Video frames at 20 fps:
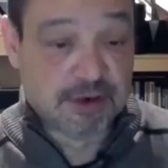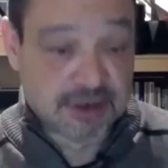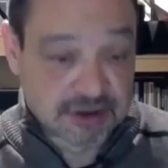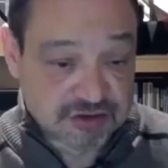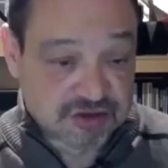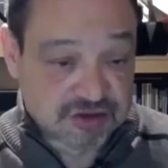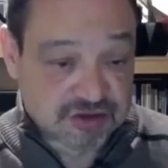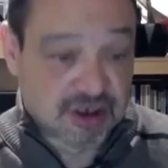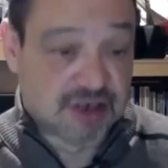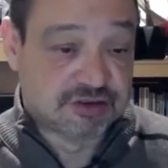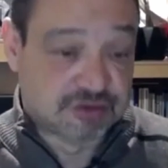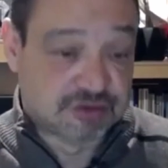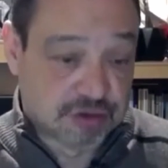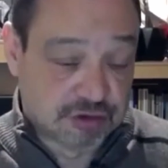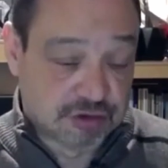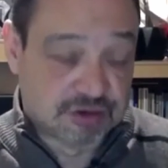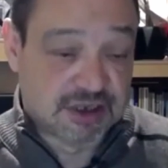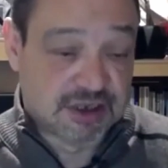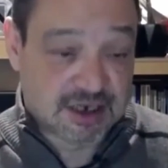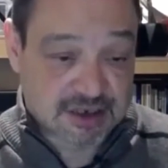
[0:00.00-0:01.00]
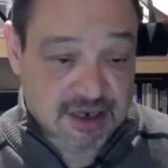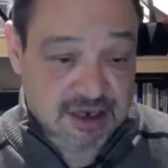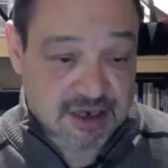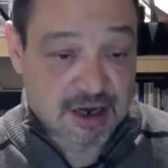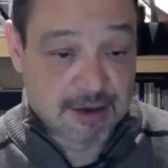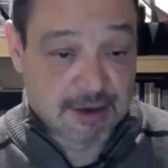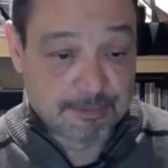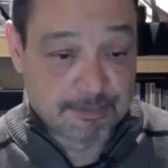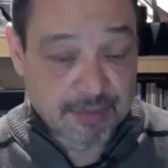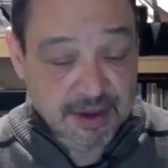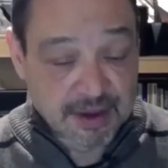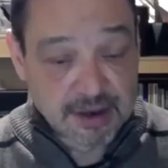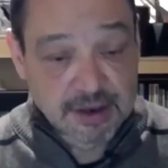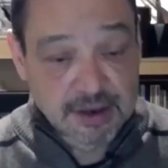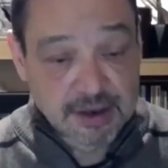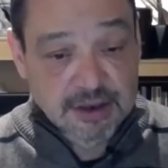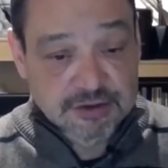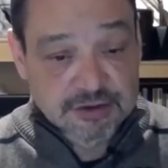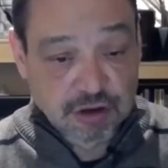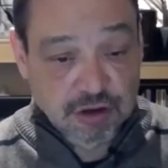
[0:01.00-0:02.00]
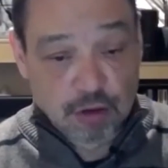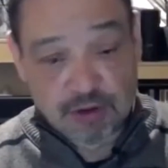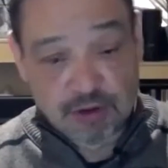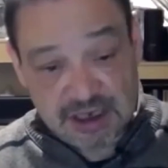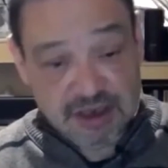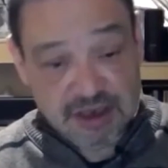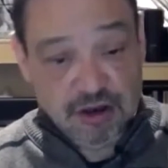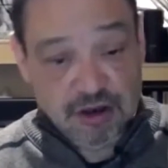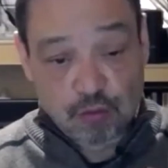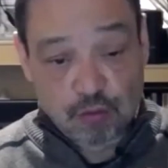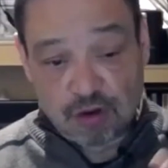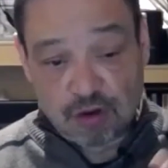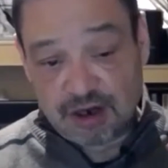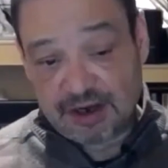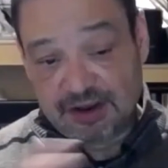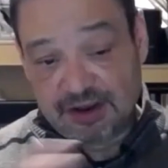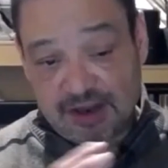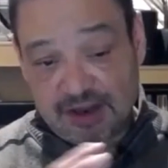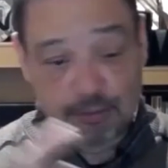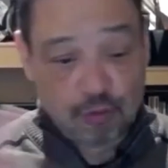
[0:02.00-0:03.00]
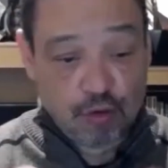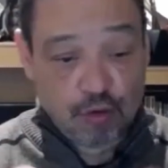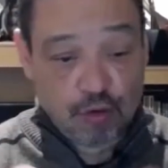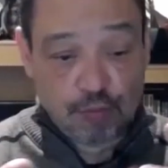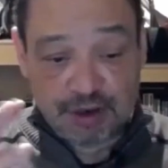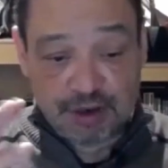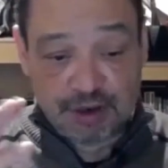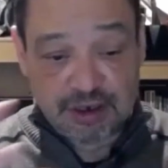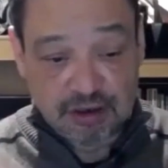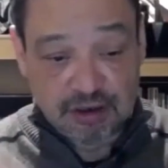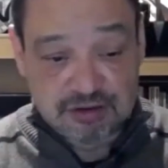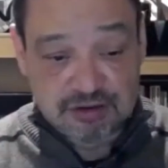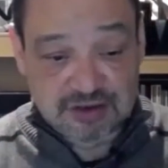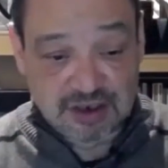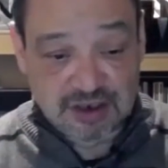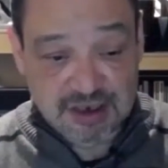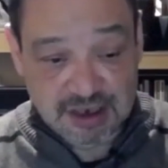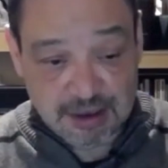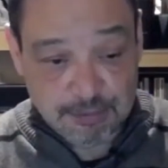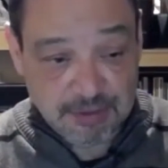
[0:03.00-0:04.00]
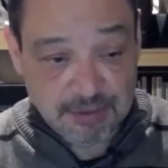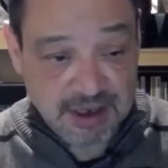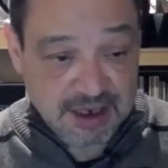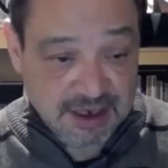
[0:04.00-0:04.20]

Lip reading: Adjuster.com. So either one of them will bring you to him.